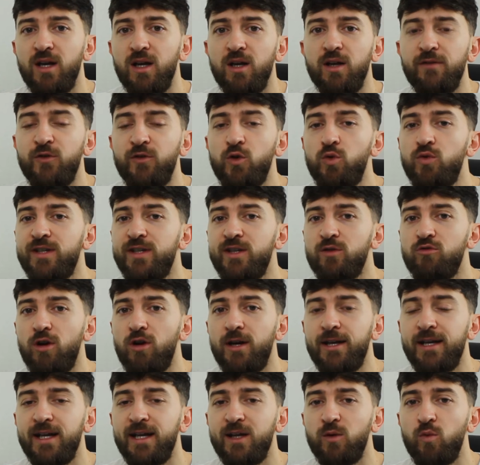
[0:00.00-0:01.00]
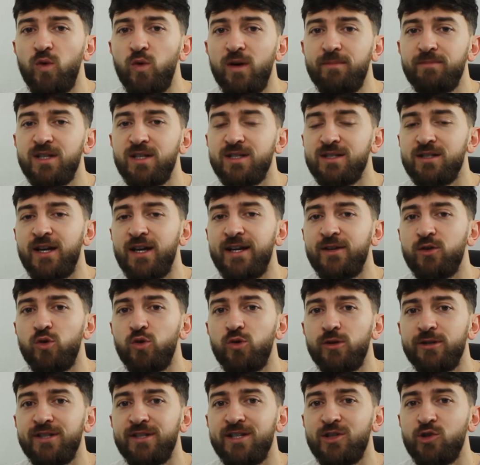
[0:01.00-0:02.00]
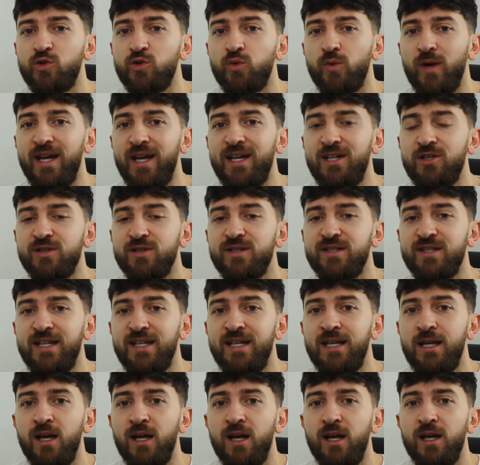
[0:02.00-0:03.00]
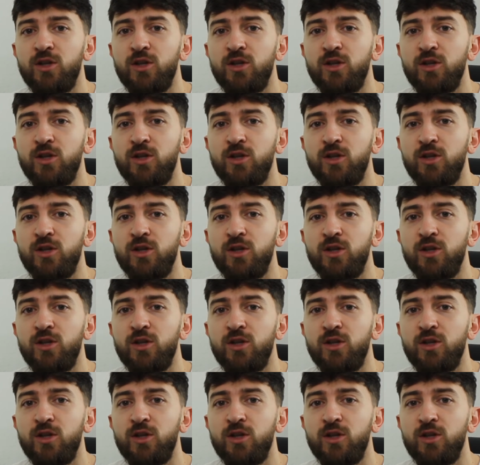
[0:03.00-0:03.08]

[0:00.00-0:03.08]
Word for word: If you already run a web design or digital agency,